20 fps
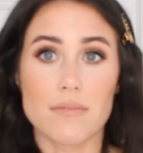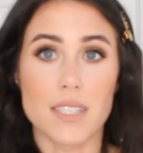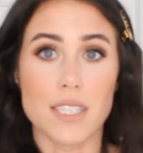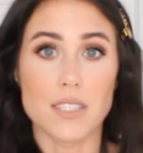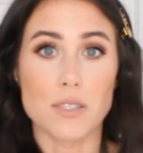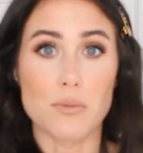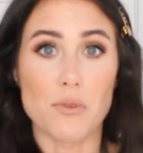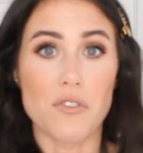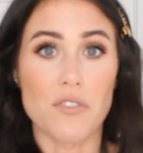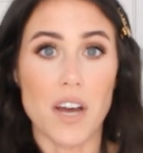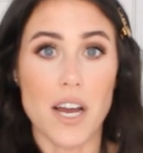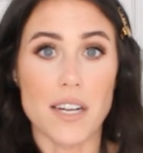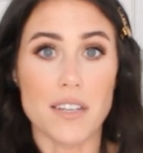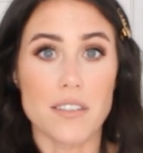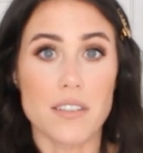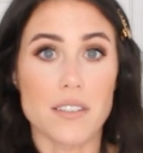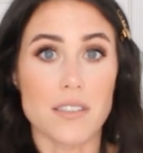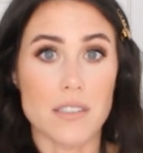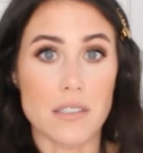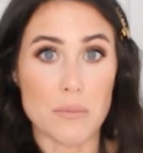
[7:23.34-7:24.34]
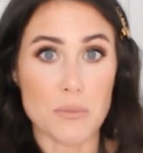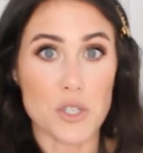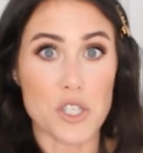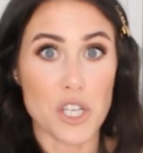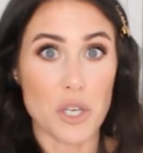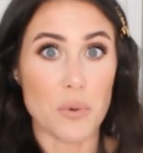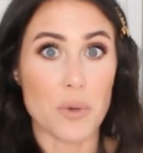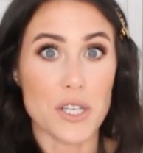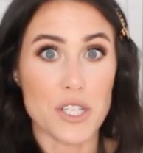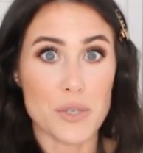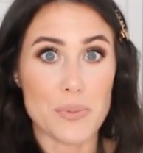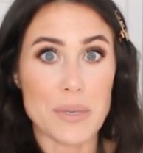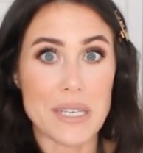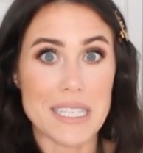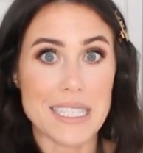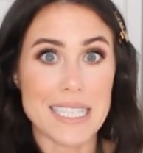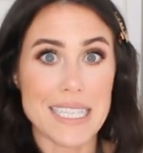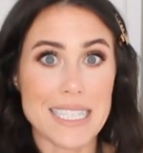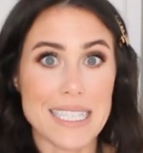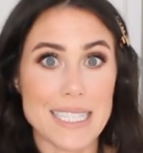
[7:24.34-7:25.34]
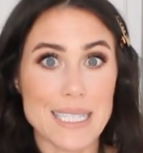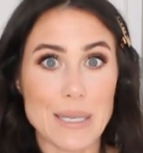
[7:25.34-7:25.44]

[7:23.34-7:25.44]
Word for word: Let's move on to some chic pieces.